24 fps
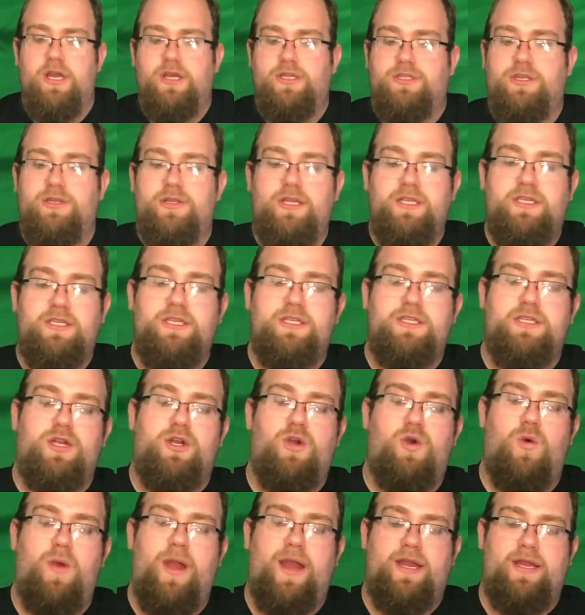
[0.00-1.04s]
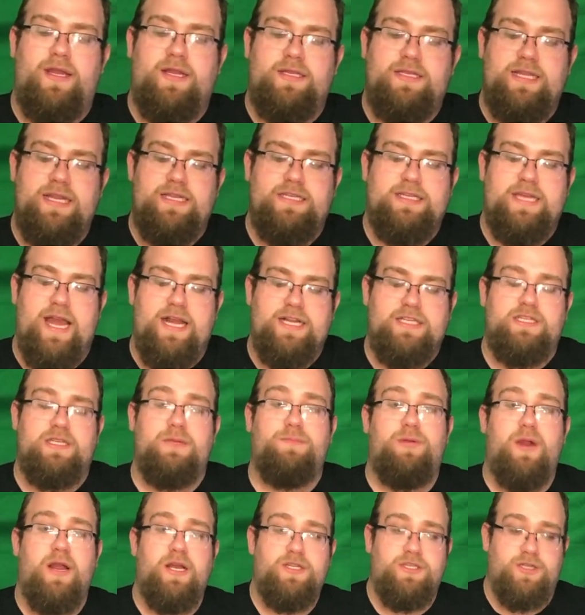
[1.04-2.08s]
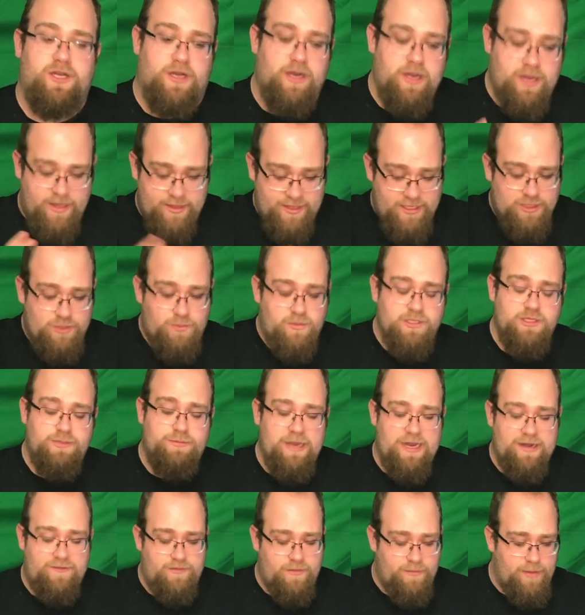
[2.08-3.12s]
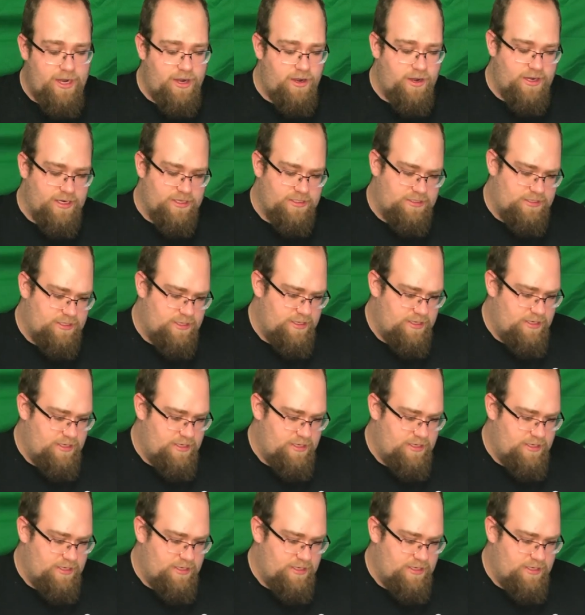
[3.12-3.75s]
So this is a quick detach suppressor. This one's made from Erich's.